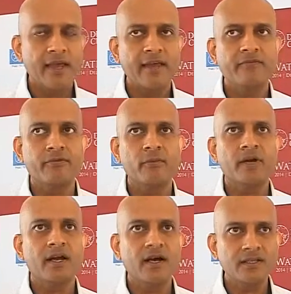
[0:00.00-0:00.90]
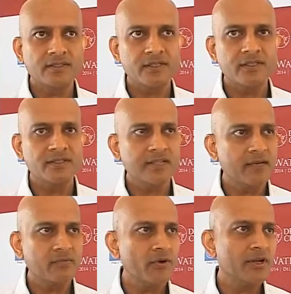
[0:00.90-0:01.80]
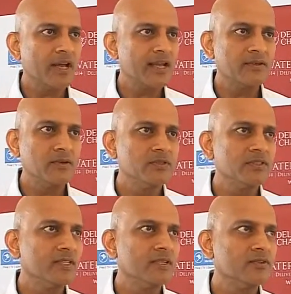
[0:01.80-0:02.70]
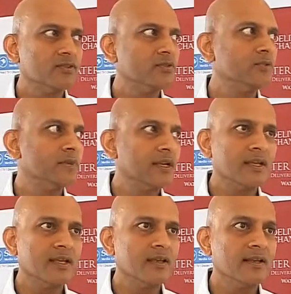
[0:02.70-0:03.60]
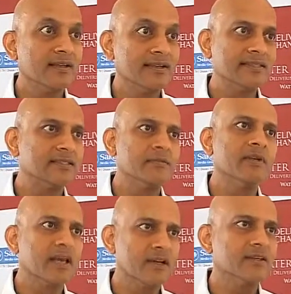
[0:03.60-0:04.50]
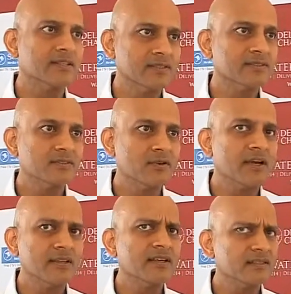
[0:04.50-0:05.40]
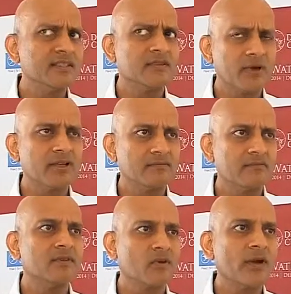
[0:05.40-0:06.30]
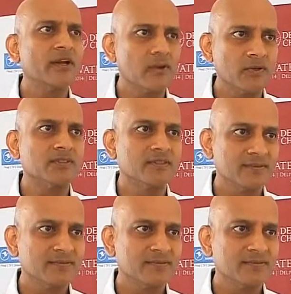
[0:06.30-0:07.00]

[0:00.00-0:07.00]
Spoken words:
And from a cultural standpoint, I don't see too many dissimilarities. So I see it quite close.